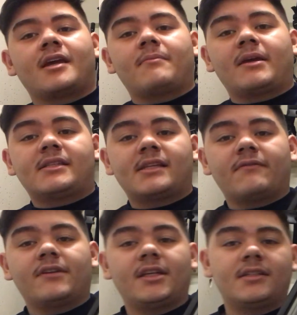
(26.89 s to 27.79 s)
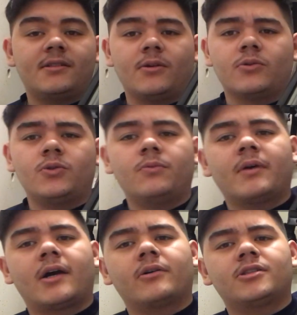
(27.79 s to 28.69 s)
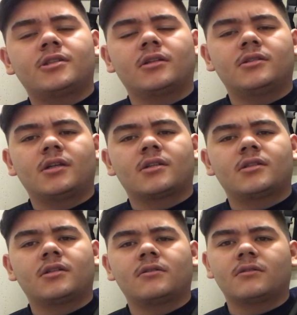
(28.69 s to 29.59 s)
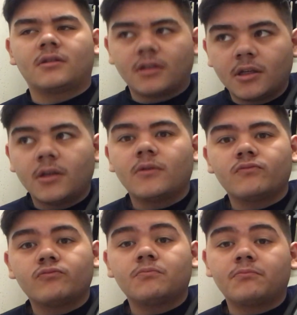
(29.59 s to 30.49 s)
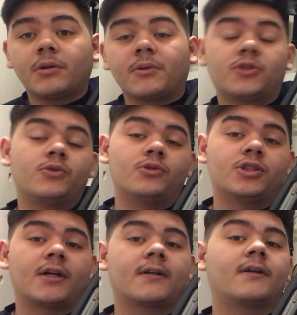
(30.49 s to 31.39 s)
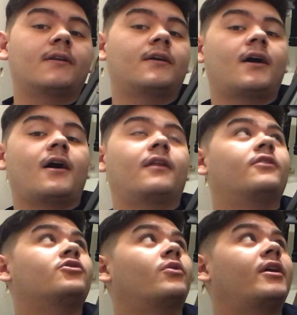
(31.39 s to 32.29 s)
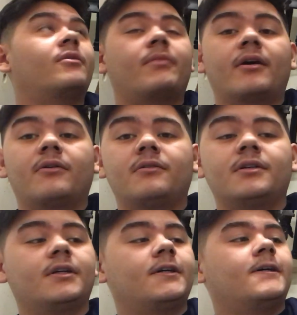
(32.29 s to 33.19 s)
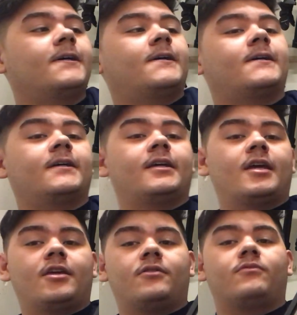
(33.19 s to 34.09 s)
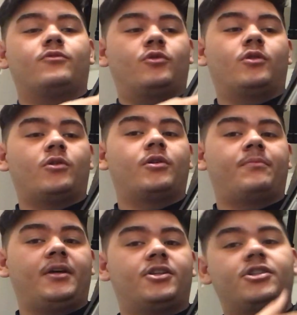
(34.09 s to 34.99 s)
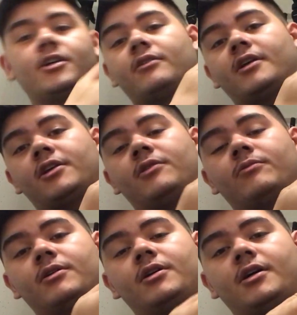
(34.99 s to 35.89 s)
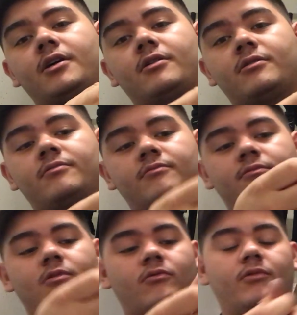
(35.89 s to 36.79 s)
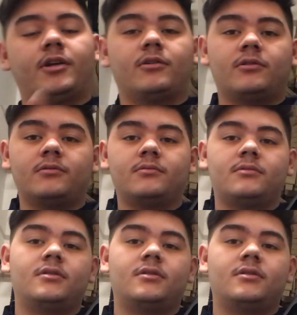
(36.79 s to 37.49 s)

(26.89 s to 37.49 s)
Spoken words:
cam870 CO2 powered shell ejecting, pretty much true shotgun. There's no inner barrel. You load up each shell like you would a real